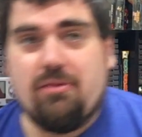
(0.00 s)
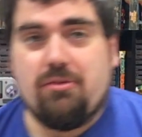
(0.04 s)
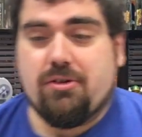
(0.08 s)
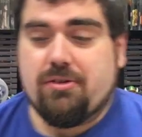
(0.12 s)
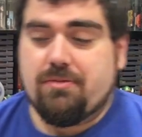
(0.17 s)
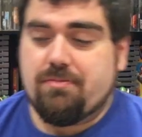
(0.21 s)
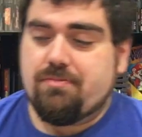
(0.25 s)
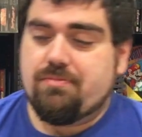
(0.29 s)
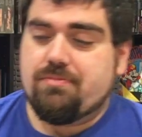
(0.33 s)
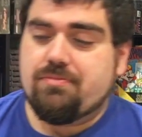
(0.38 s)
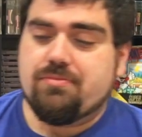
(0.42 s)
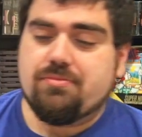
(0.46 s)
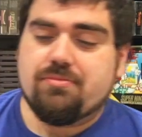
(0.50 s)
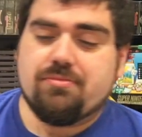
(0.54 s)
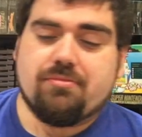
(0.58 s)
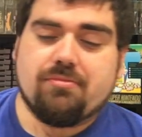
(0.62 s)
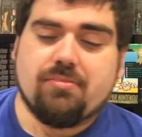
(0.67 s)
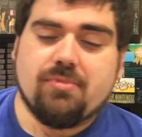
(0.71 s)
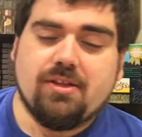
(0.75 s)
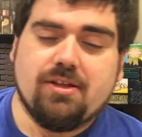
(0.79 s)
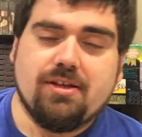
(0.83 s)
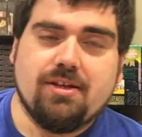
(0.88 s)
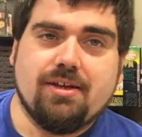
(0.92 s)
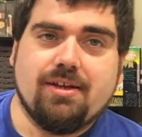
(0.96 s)
one.
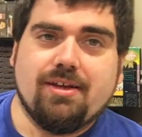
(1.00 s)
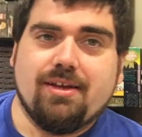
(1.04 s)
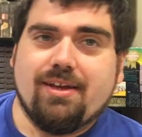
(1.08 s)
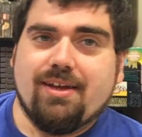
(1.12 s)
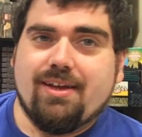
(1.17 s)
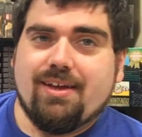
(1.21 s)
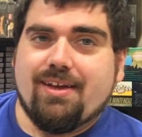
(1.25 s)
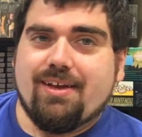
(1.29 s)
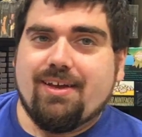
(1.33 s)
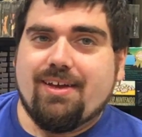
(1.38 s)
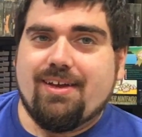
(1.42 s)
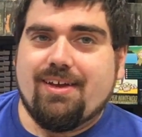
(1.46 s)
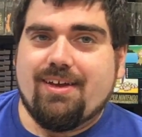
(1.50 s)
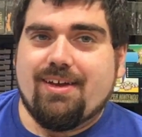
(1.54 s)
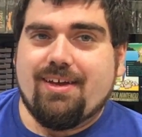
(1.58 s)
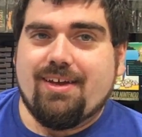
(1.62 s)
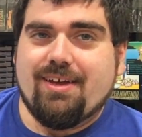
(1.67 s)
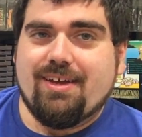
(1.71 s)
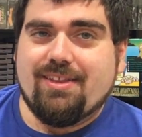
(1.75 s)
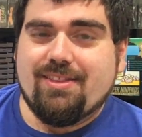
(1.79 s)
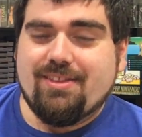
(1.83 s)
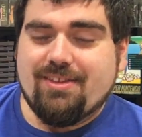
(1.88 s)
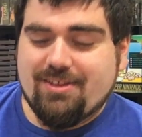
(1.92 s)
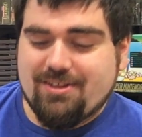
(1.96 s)

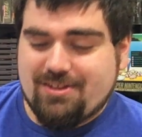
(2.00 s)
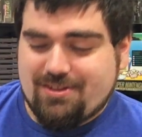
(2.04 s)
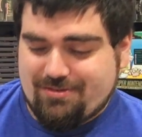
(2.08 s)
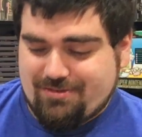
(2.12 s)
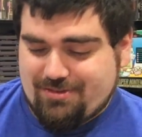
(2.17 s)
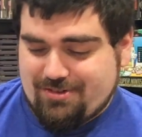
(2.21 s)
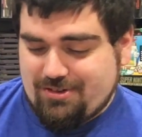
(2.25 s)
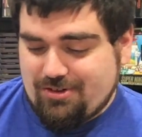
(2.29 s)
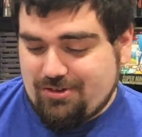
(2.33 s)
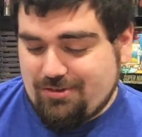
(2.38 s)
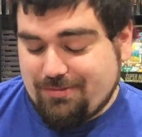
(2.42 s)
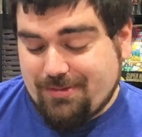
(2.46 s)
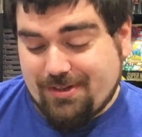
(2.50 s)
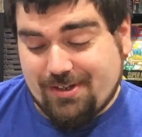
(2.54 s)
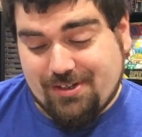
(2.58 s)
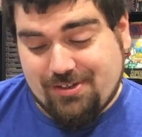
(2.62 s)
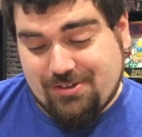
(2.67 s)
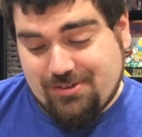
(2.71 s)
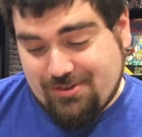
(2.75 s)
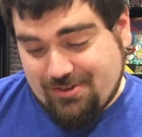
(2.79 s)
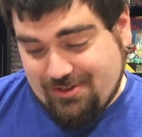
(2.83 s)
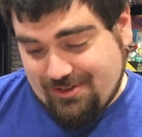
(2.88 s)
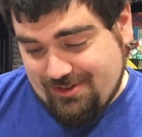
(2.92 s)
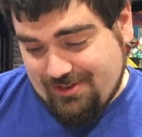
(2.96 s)
And this one, oh my
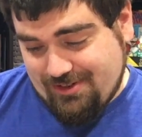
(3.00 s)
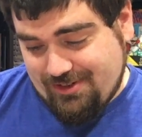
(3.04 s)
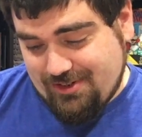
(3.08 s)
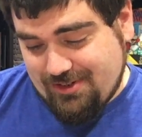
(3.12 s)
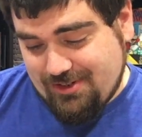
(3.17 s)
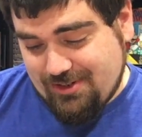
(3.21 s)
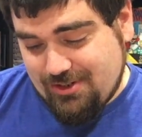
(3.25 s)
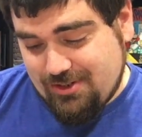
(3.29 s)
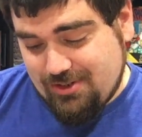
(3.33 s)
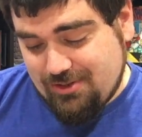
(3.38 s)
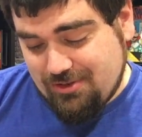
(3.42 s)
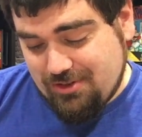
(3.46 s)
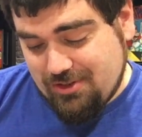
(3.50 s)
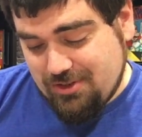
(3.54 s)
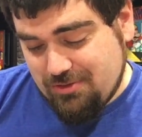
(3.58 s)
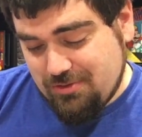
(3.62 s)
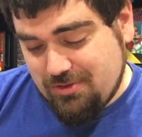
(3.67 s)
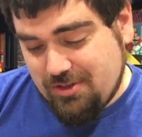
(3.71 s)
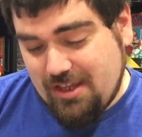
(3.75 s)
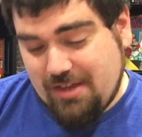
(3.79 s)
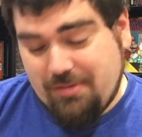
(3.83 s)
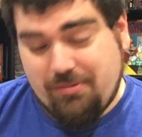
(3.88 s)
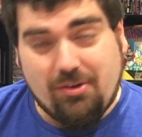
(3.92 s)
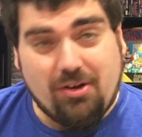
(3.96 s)
goodness. So this one
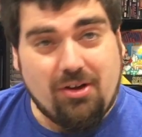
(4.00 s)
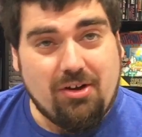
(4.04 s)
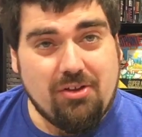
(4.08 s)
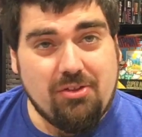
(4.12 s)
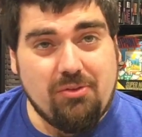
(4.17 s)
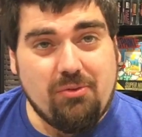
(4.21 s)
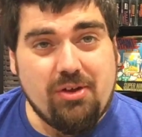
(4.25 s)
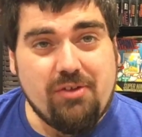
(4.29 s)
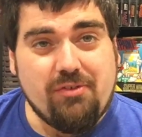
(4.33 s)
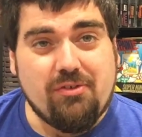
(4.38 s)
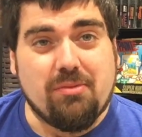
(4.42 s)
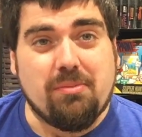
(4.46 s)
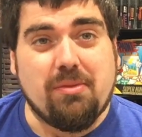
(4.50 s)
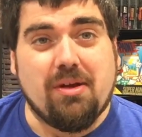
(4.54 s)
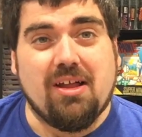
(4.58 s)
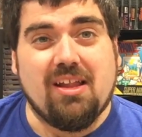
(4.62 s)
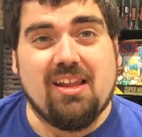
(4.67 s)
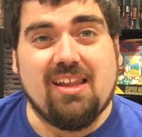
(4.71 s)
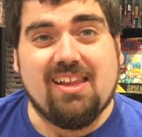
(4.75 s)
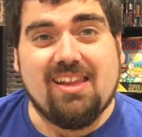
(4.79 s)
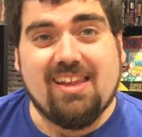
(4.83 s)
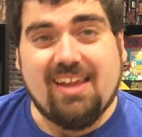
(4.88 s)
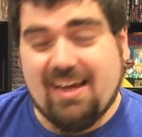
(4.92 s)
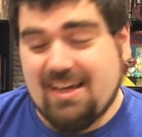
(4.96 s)
came all the way from
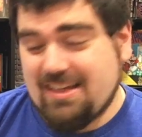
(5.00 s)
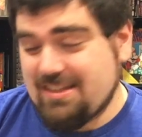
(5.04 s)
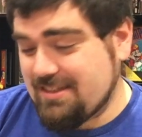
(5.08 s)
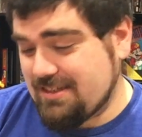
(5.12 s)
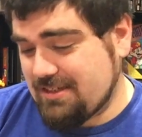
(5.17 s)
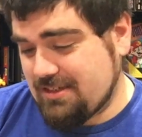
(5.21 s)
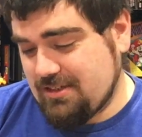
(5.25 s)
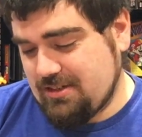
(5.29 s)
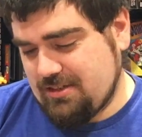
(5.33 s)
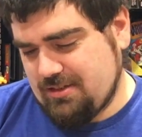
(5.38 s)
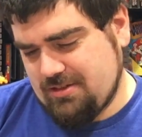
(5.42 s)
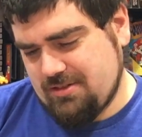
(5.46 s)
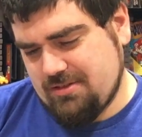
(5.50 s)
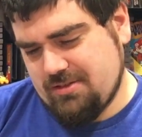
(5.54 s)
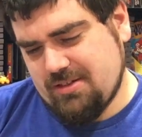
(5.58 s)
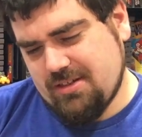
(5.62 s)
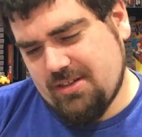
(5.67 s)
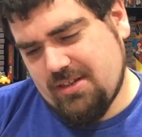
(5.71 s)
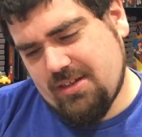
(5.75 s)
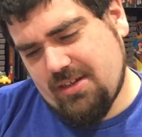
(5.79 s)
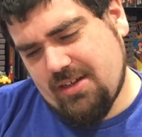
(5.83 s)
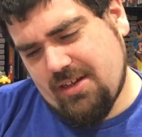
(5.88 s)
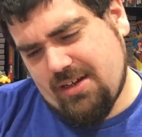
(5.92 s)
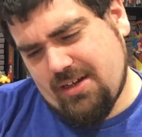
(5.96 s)
Alaska.
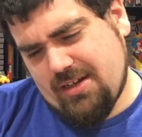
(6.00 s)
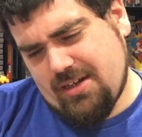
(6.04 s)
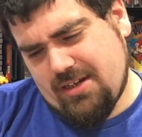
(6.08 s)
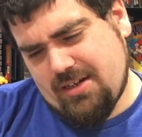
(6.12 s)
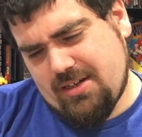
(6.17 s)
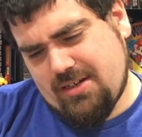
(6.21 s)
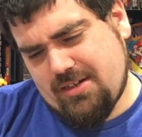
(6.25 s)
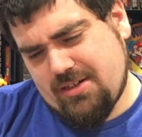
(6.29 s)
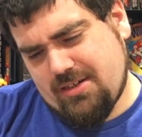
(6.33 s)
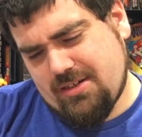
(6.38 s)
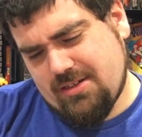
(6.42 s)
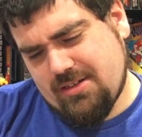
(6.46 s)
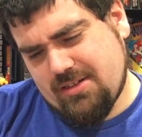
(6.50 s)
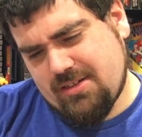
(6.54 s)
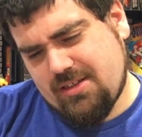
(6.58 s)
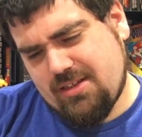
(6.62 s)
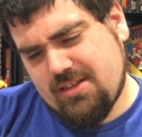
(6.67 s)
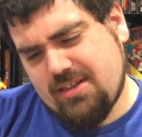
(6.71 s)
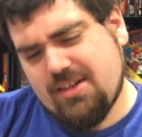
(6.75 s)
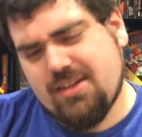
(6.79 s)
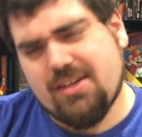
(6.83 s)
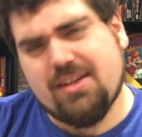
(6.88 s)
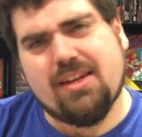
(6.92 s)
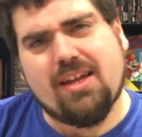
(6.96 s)
Uh,
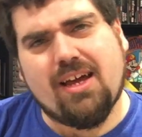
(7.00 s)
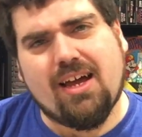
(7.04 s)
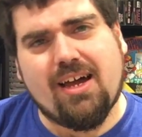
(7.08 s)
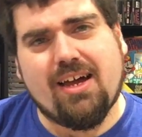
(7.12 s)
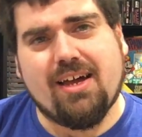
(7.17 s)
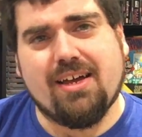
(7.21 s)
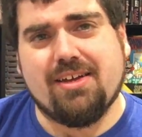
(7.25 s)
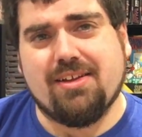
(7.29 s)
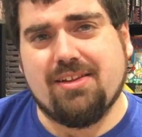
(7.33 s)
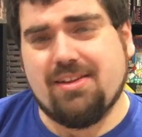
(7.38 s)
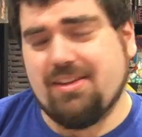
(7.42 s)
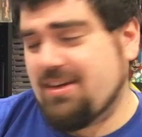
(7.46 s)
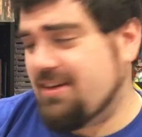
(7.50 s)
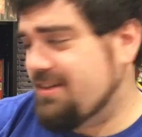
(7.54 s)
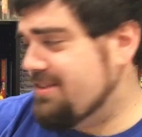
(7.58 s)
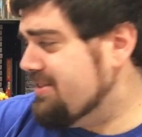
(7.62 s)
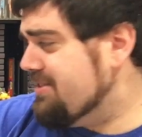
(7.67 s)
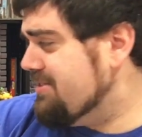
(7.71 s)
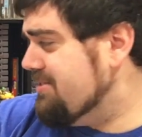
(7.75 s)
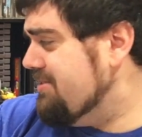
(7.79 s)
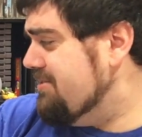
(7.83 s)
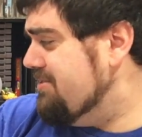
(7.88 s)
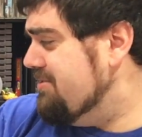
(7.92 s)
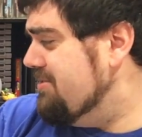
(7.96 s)
Kenai,
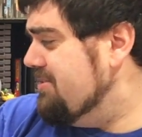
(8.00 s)
Alaska.